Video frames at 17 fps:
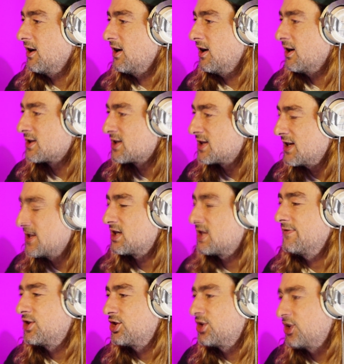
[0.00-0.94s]
a sense of
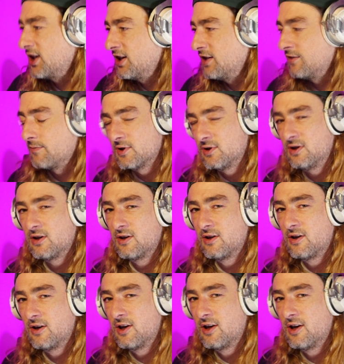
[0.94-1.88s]
achievement,
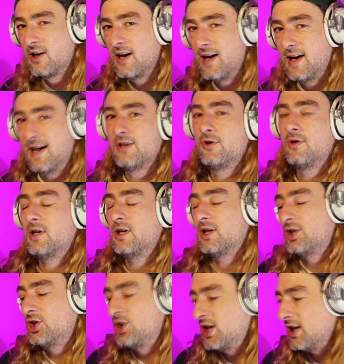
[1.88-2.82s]
and you can
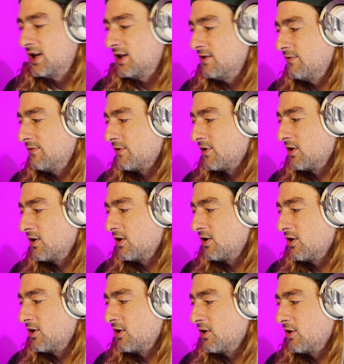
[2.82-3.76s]
achieve
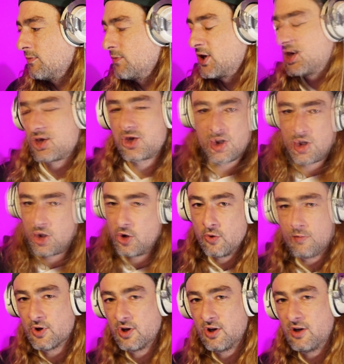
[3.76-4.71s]
because you're
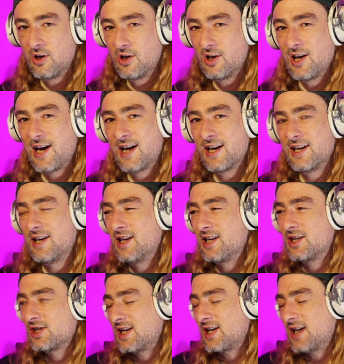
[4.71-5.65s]
human, and it
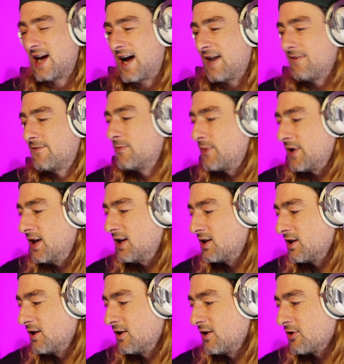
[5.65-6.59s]
doesn't have to be
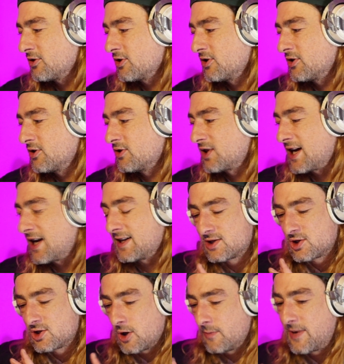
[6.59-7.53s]
that
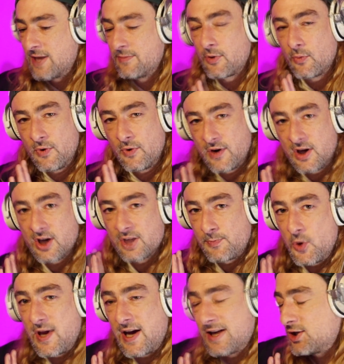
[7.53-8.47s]
top end, but we're going to
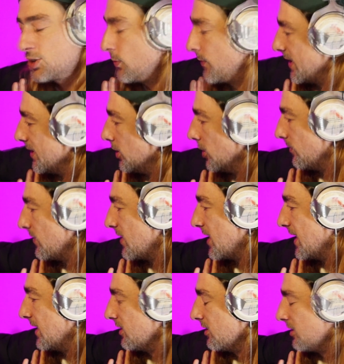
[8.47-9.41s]
put that top end up
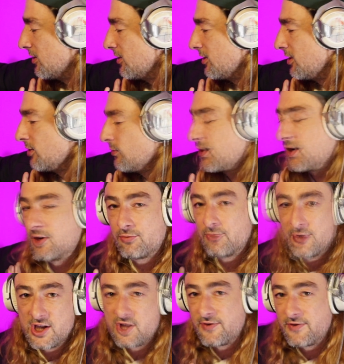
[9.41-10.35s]
there. We're going to
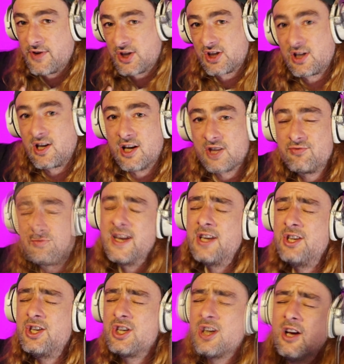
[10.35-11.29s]
reach for the stars.
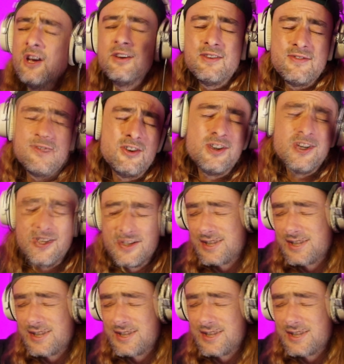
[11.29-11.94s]
Reach for the